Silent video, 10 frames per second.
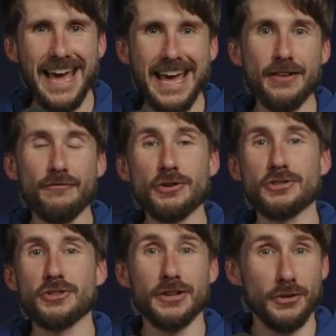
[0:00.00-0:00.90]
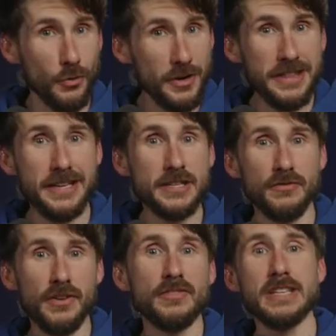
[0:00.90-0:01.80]
and in 1 Corinthians
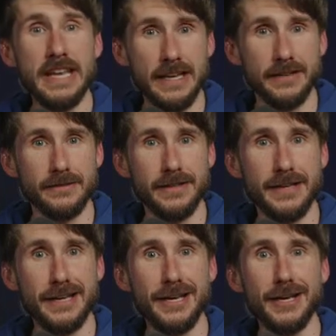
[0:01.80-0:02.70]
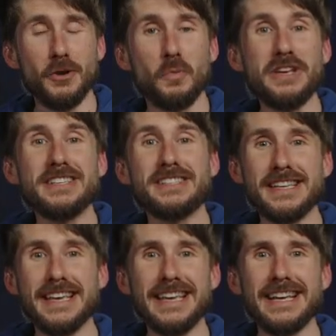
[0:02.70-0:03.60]
15, we
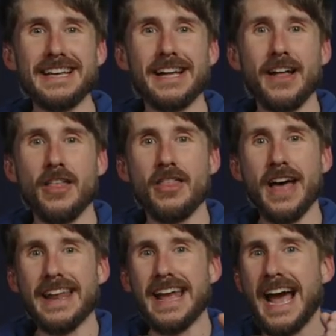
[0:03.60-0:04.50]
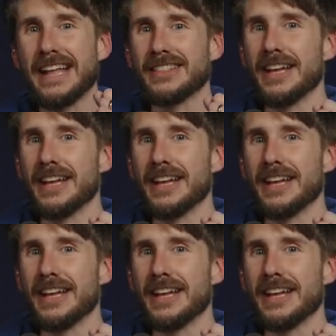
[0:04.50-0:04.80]
see that at